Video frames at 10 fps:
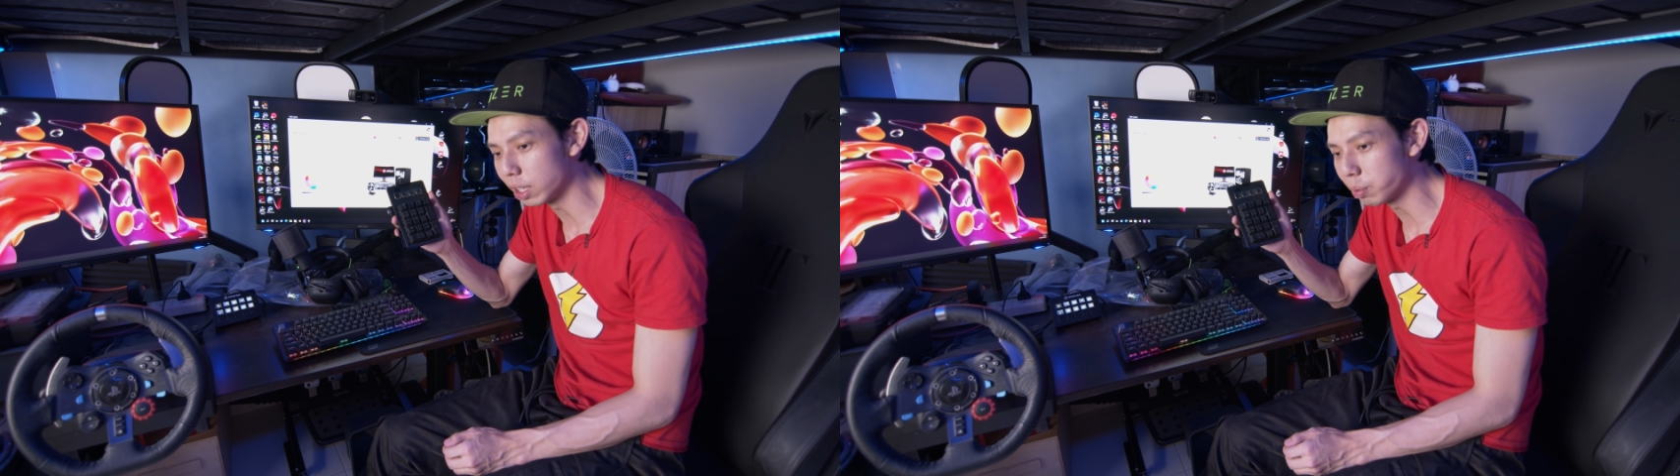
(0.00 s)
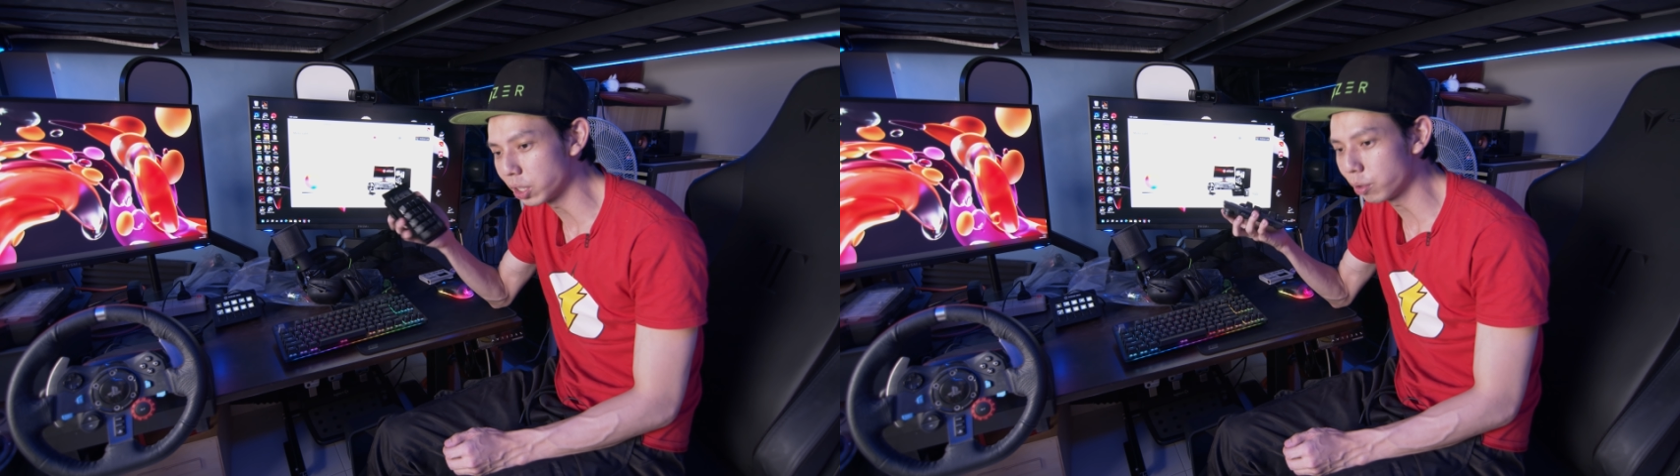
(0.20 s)

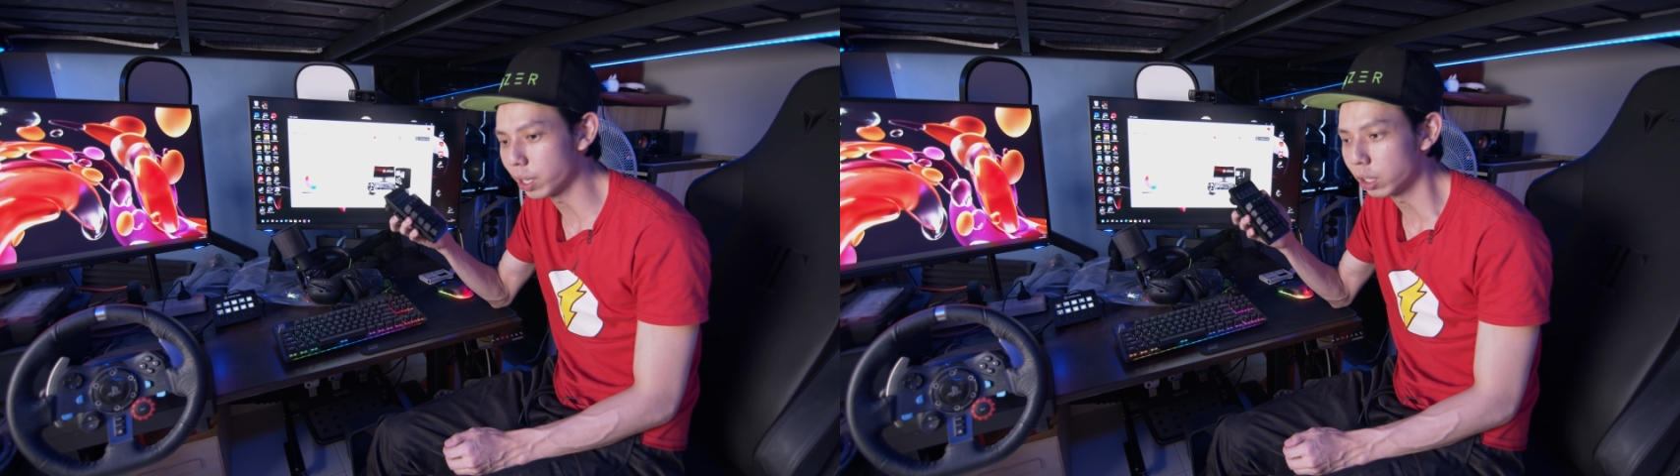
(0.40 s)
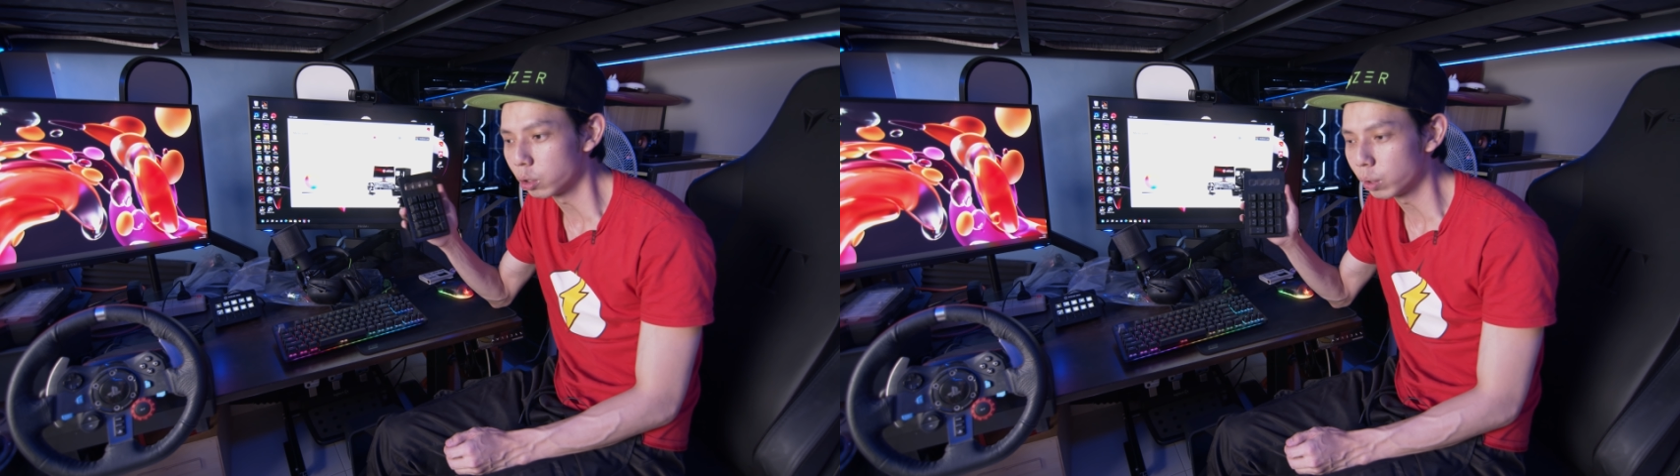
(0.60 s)
especially
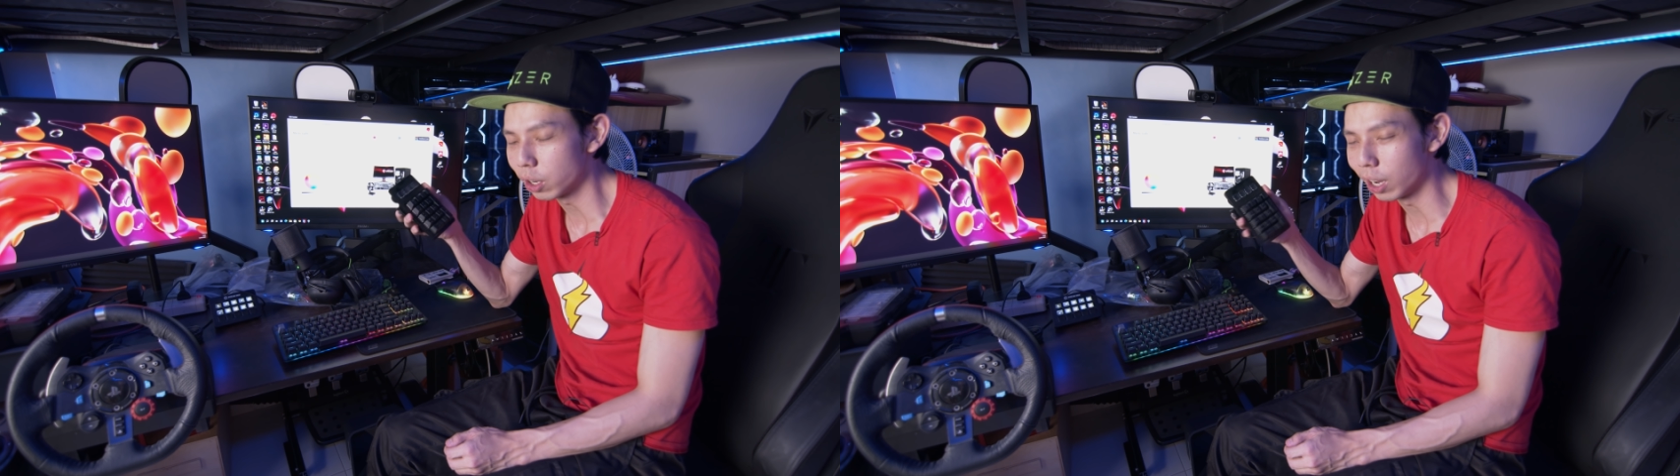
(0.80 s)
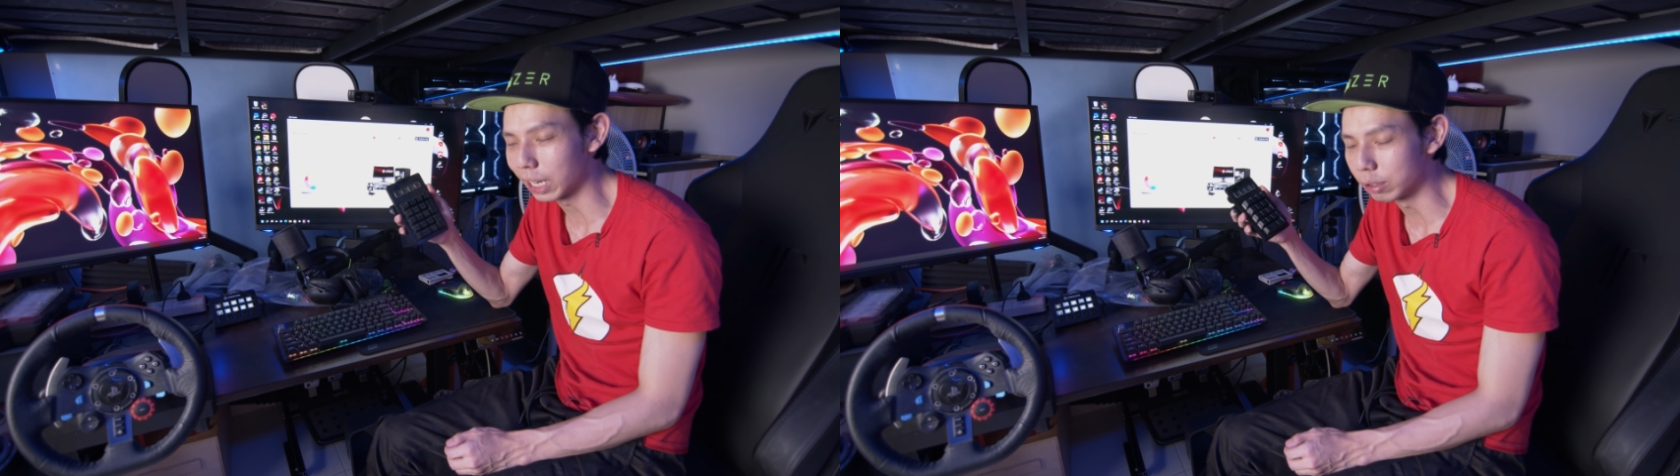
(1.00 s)
when you're doing
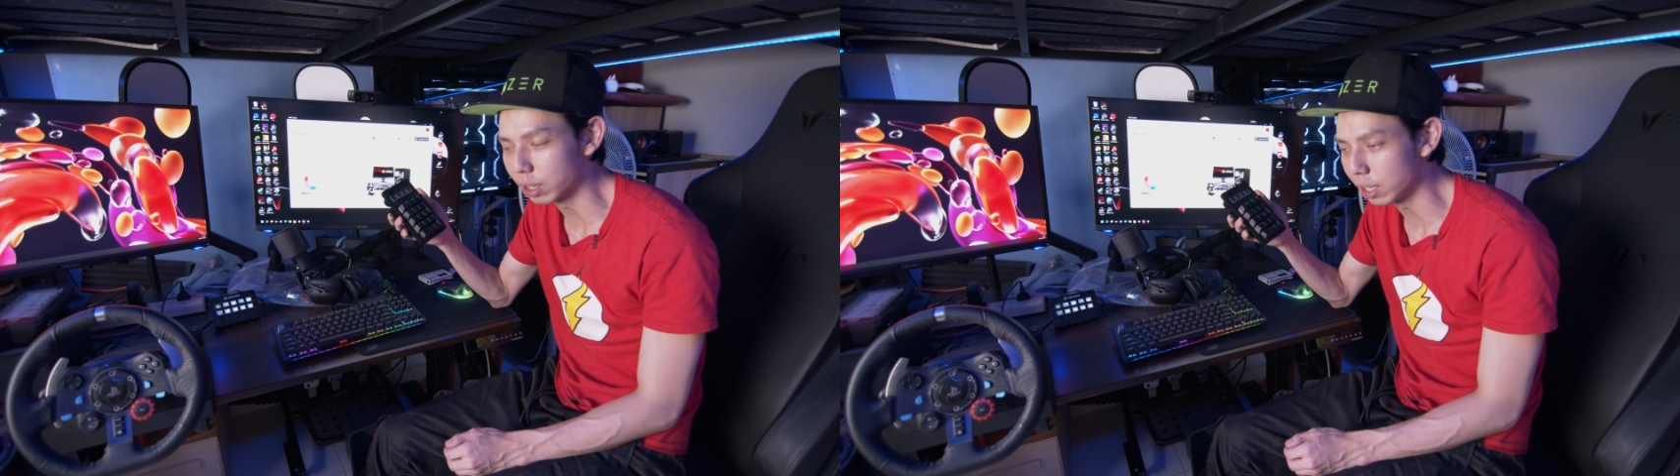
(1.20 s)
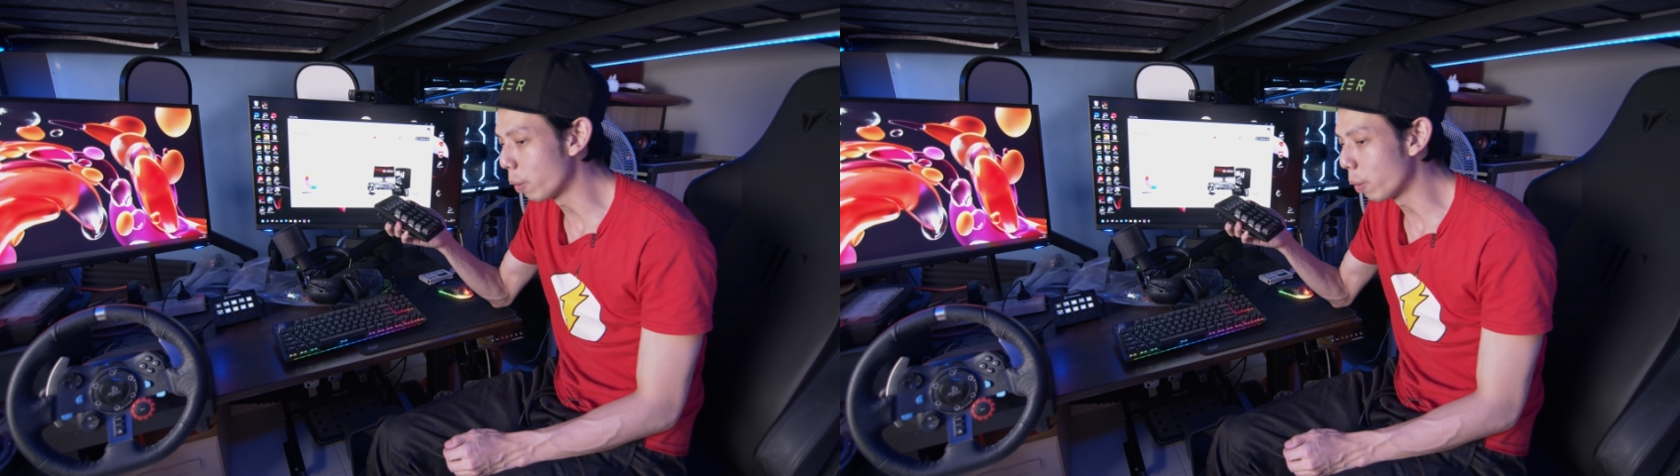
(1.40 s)
your accounting.